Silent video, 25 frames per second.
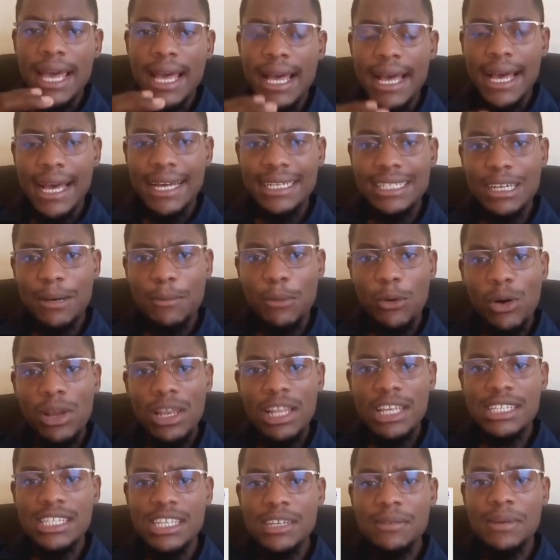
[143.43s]

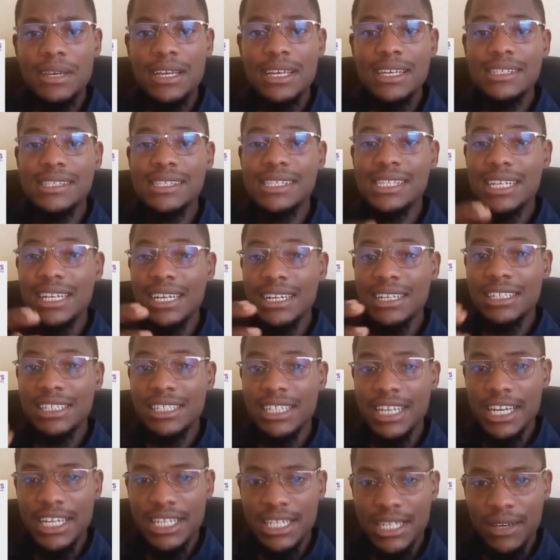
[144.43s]
Catabolism is
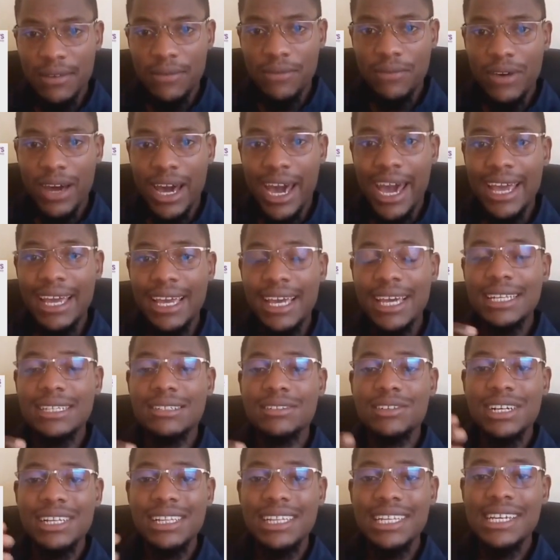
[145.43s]
degradative and it
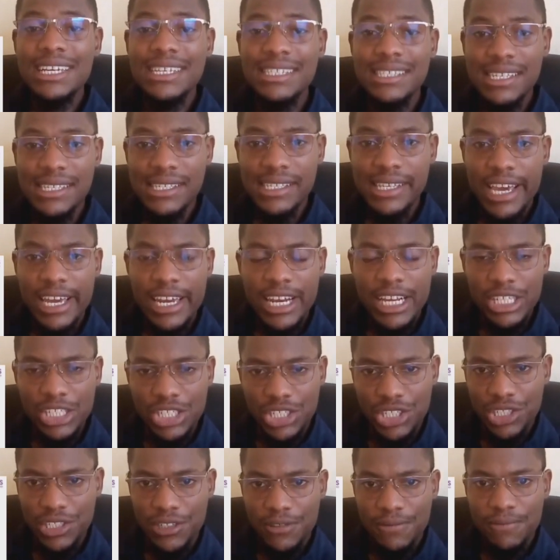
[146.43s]
releases
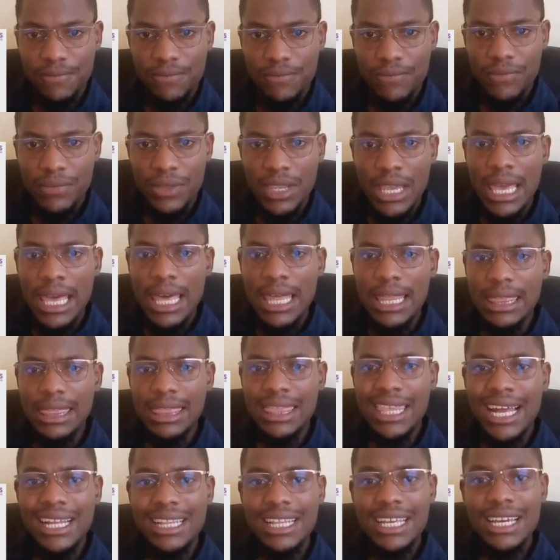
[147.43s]
energy.
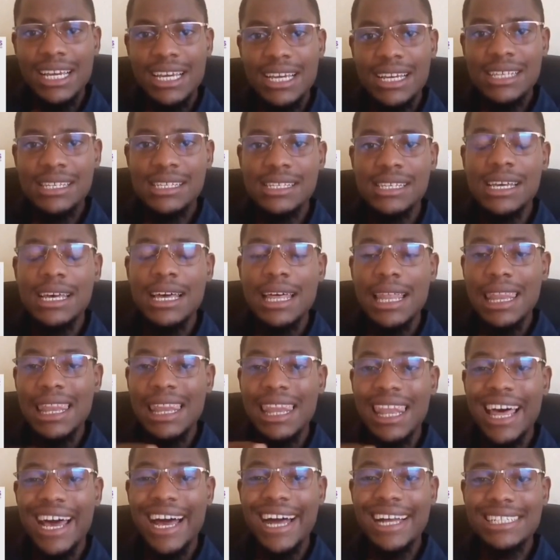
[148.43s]
That is,
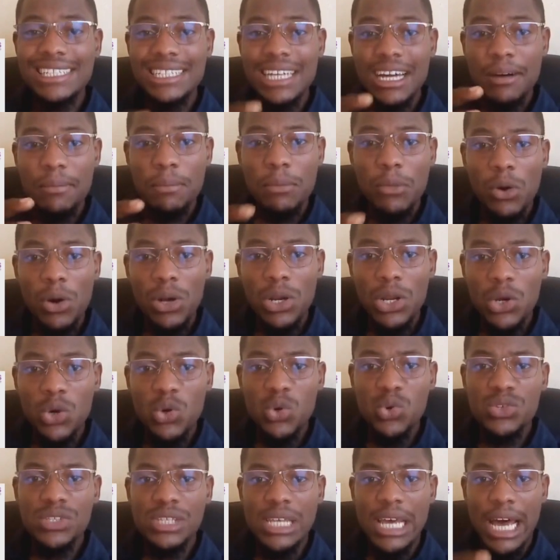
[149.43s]
larger
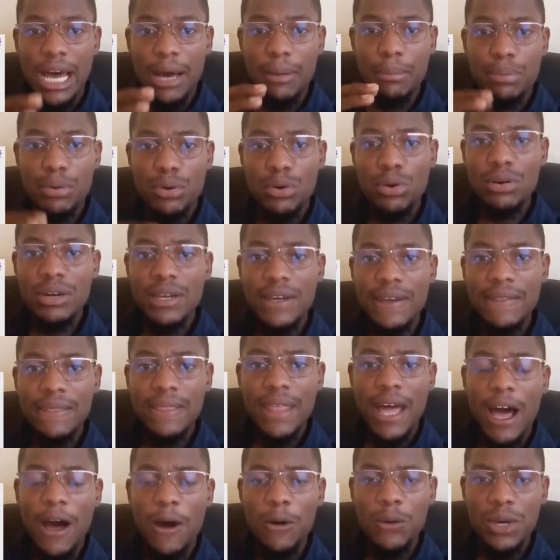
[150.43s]
molecules are broken
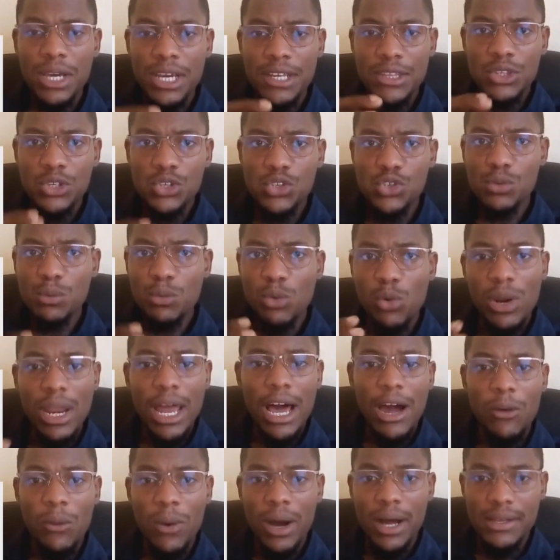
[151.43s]
down into
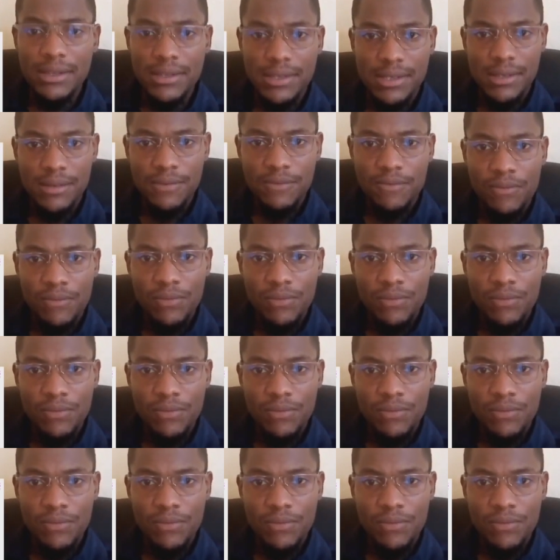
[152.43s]
smaller ones.